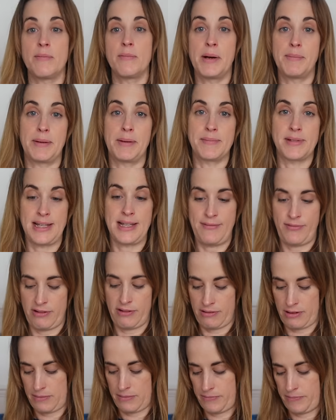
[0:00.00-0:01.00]
in my mum's living
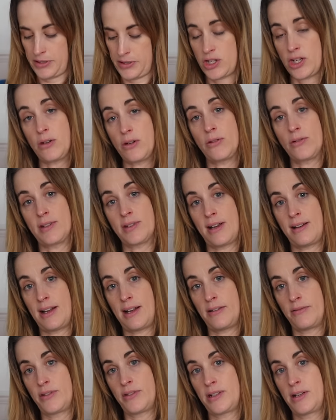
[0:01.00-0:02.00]
room, but she also
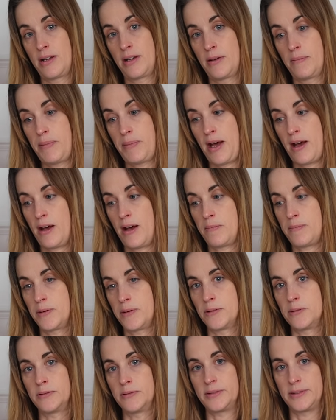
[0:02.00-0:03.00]
loves
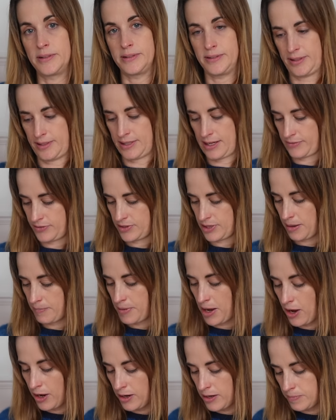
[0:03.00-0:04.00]
purple and stuff. So I'm
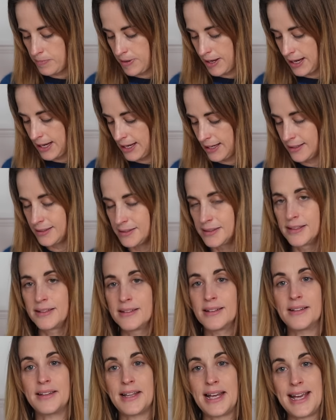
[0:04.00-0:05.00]
hoping
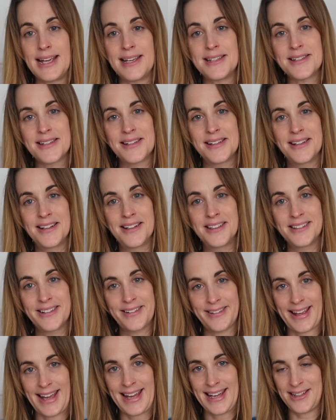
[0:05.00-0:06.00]
that these
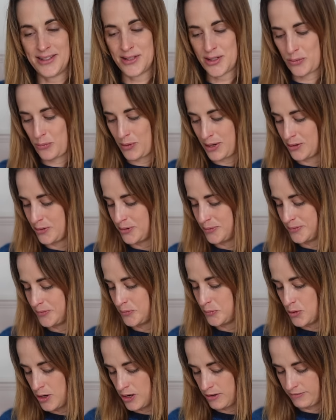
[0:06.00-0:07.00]
skeins will
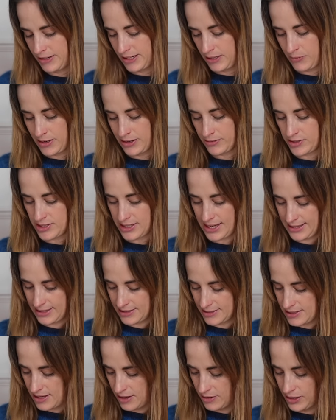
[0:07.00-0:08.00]
work really well together.
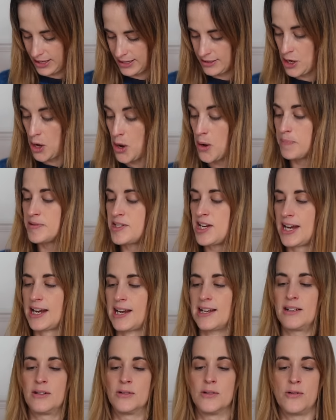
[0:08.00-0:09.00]
So in no
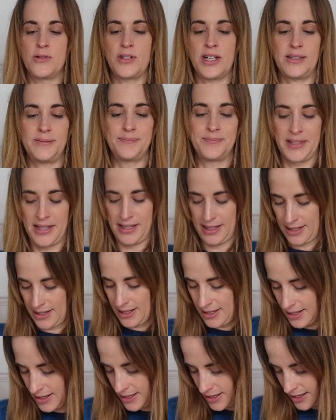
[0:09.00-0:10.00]
particular order,
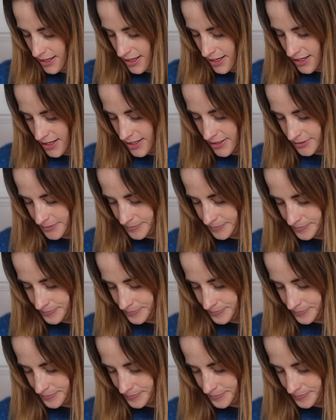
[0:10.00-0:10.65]
I